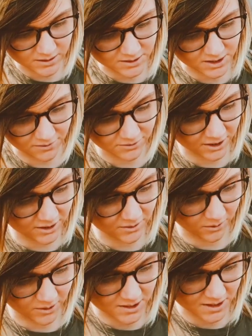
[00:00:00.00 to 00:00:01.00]

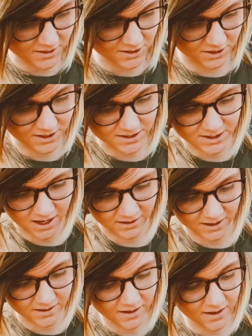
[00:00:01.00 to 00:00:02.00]
shuffling or
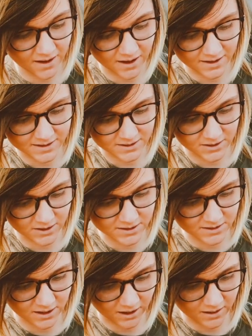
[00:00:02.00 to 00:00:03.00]
shilly-shallying, and it's as good
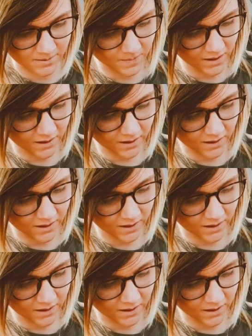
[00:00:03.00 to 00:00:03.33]
as done.